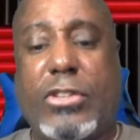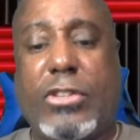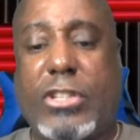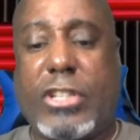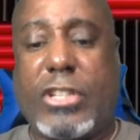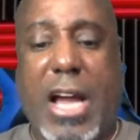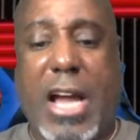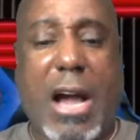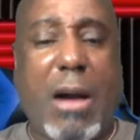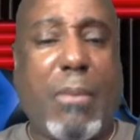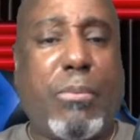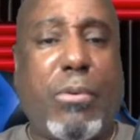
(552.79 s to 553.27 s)

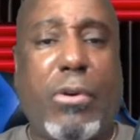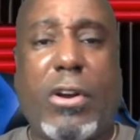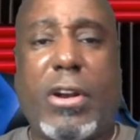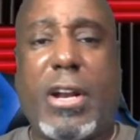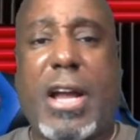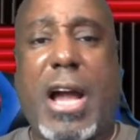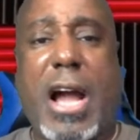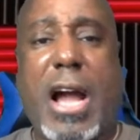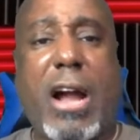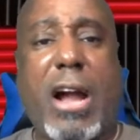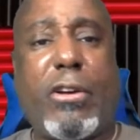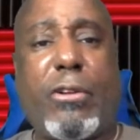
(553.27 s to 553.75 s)
child
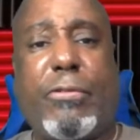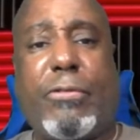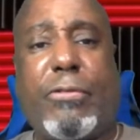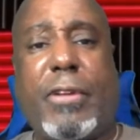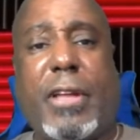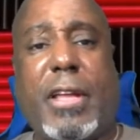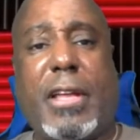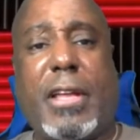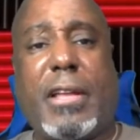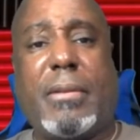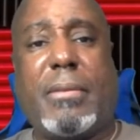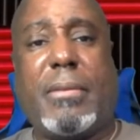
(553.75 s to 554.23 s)

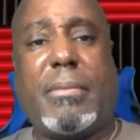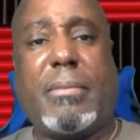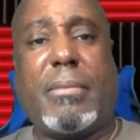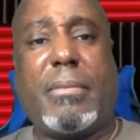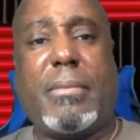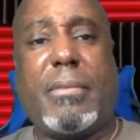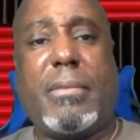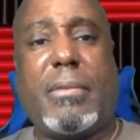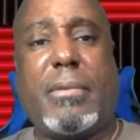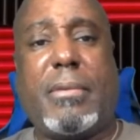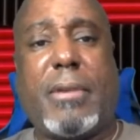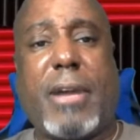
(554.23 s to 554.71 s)
pornography,
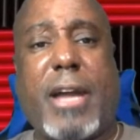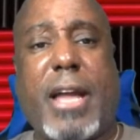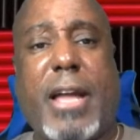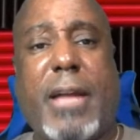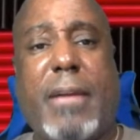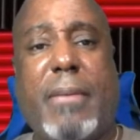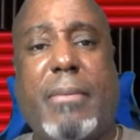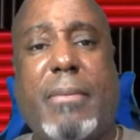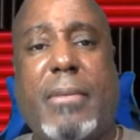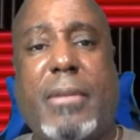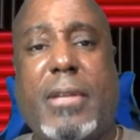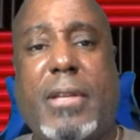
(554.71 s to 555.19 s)

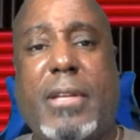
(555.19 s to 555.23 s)
right?